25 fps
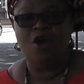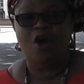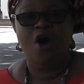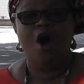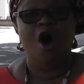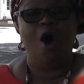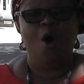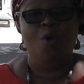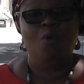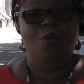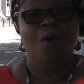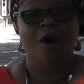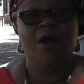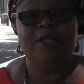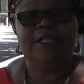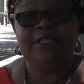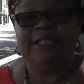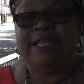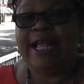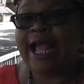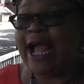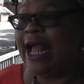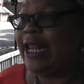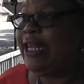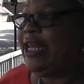All what
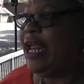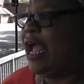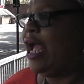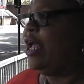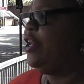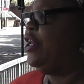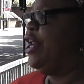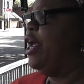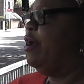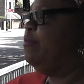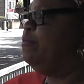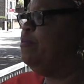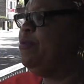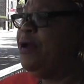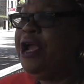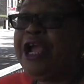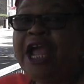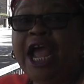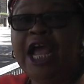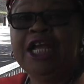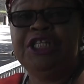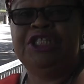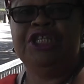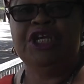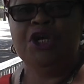they are there, the
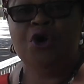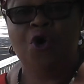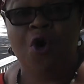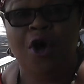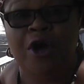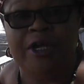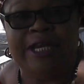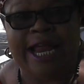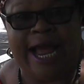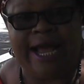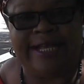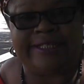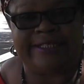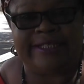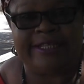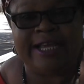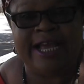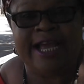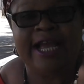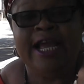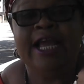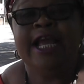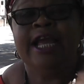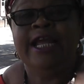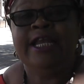PhD holders.
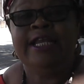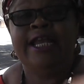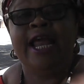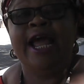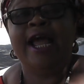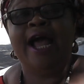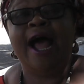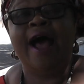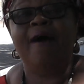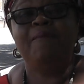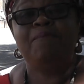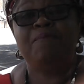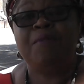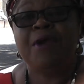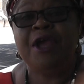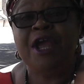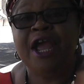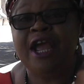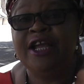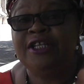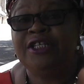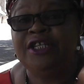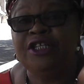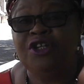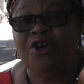They have
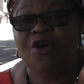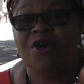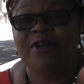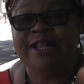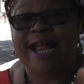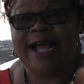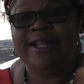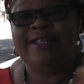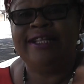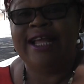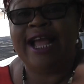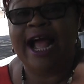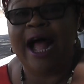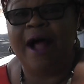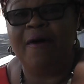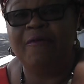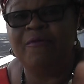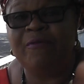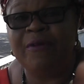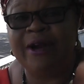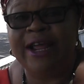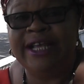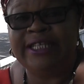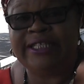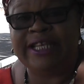PhD holders they have
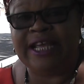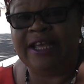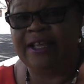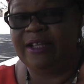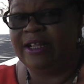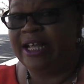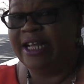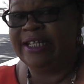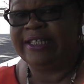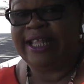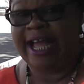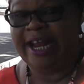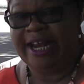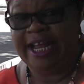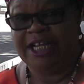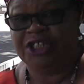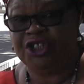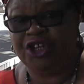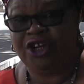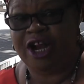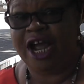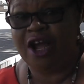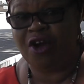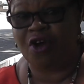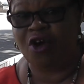raised in
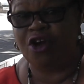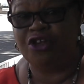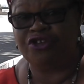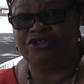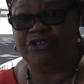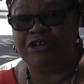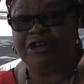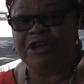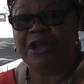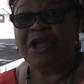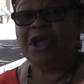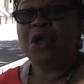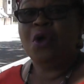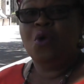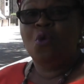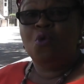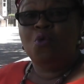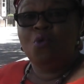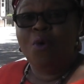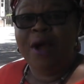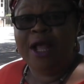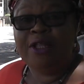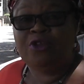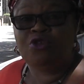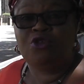international country,
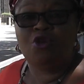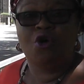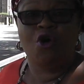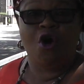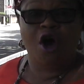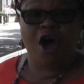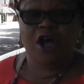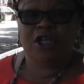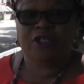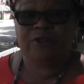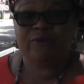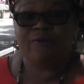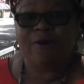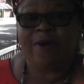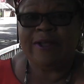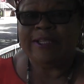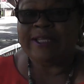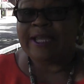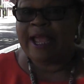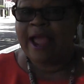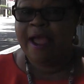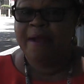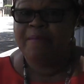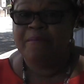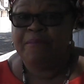went to Oxford,
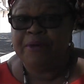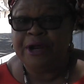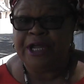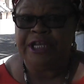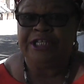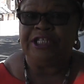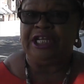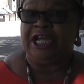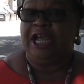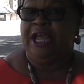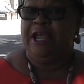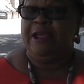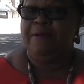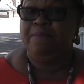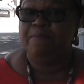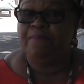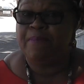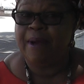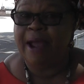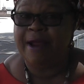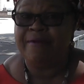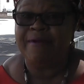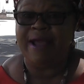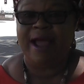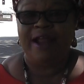Cambridge,
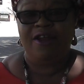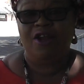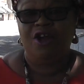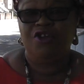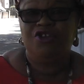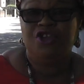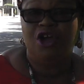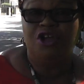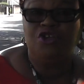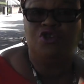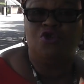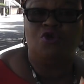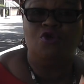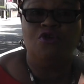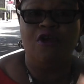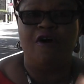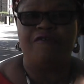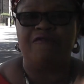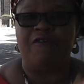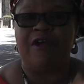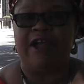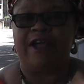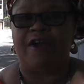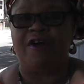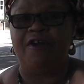Imperial, London School
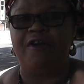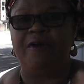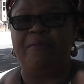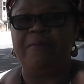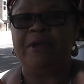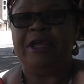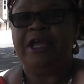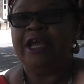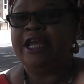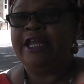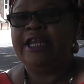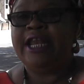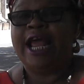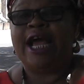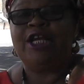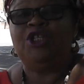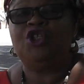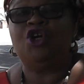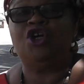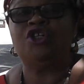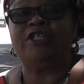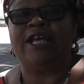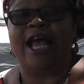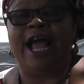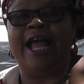of Economy. They are
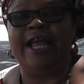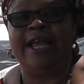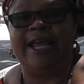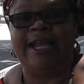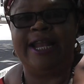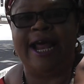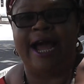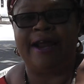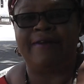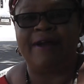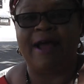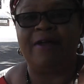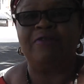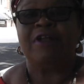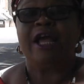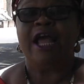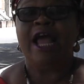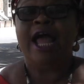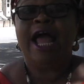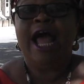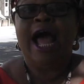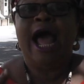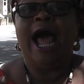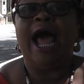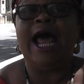just hanging around.
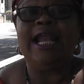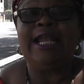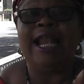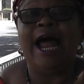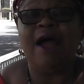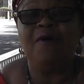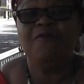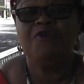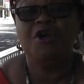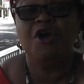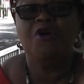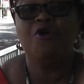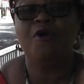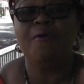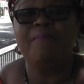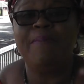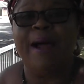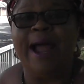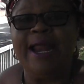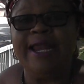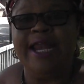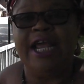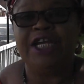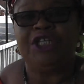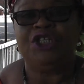Allow
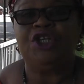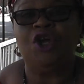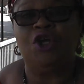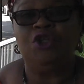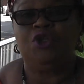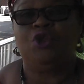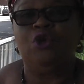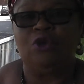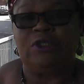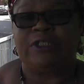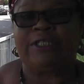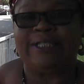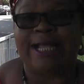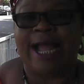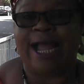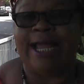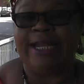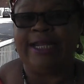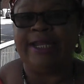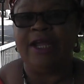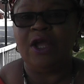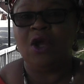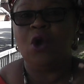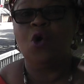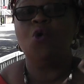Yoruba nation to stand.
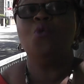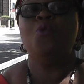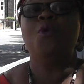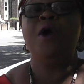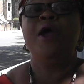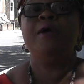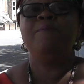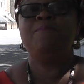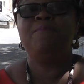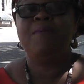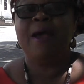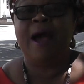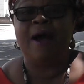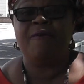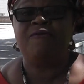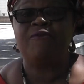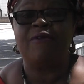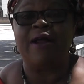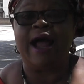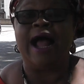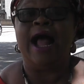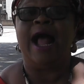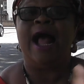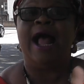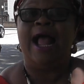We
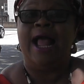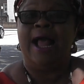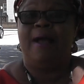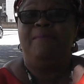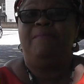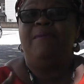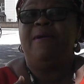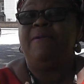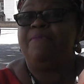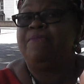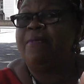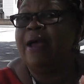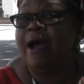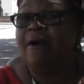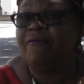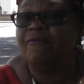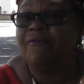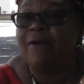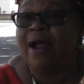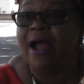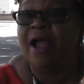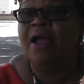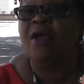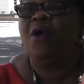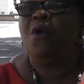Biafra, I am a
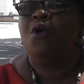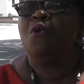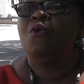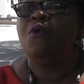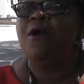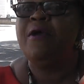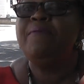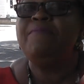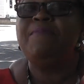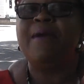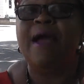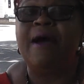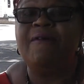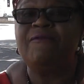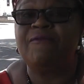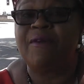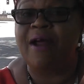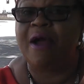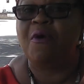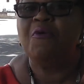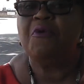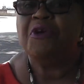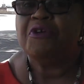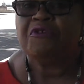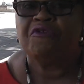Biafra, we
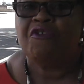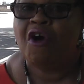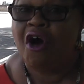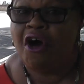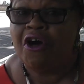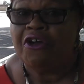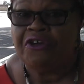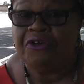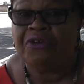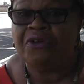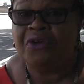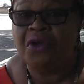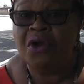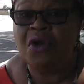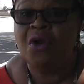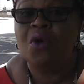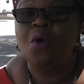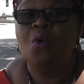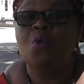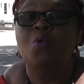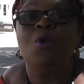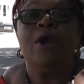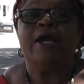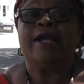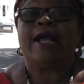Biafra, we're gone.
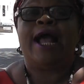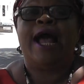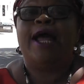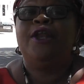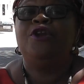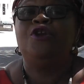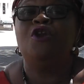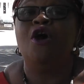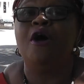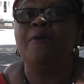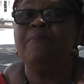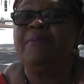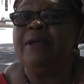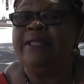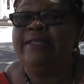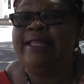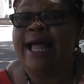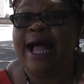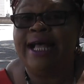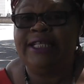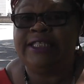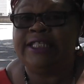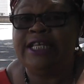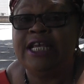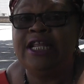We cannot be
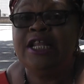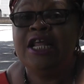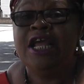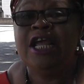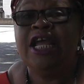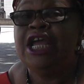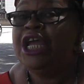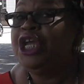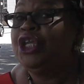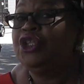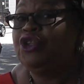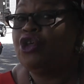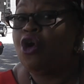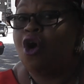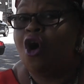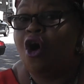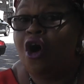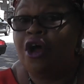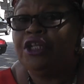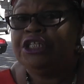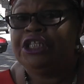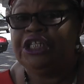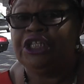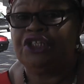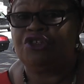dancing into
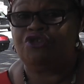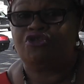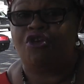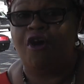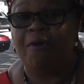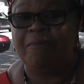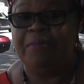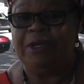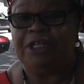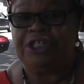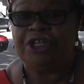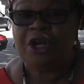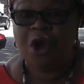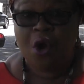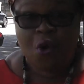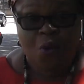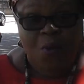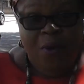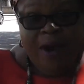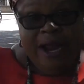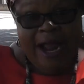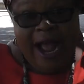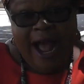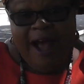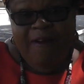all this rubbish.
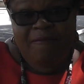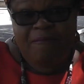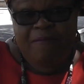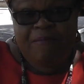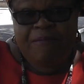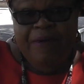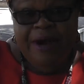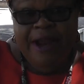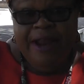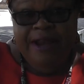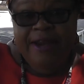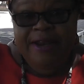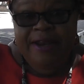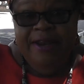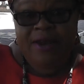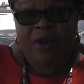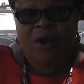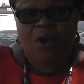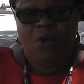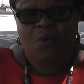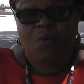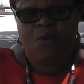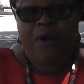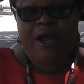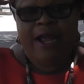We have brain,
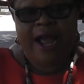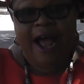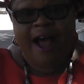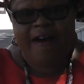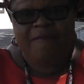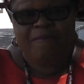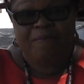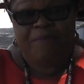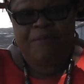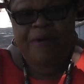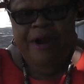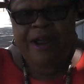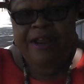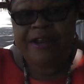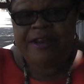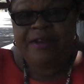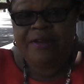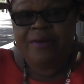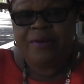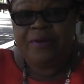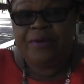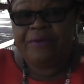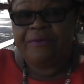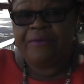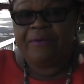
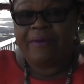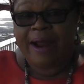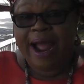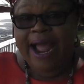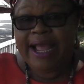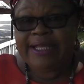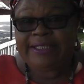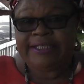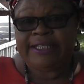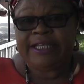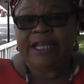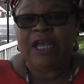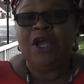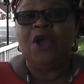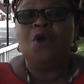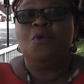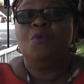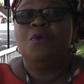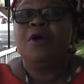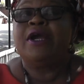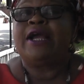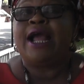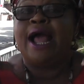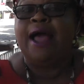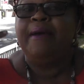right?
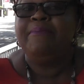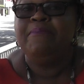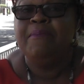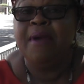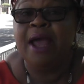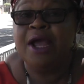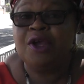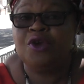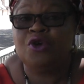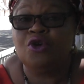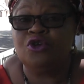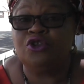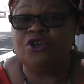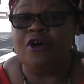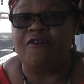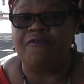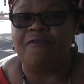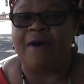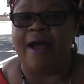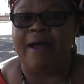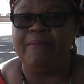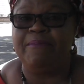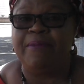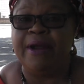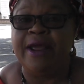We can make use of
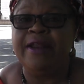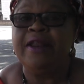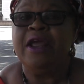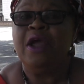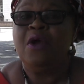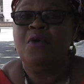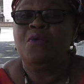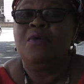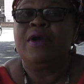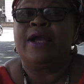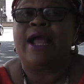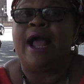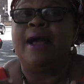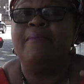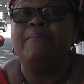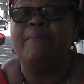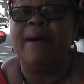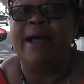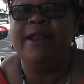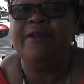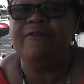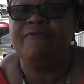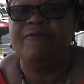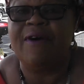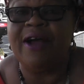our brain, we can
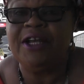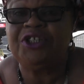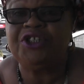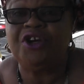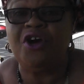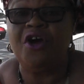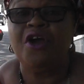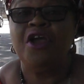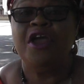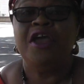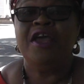manufacture.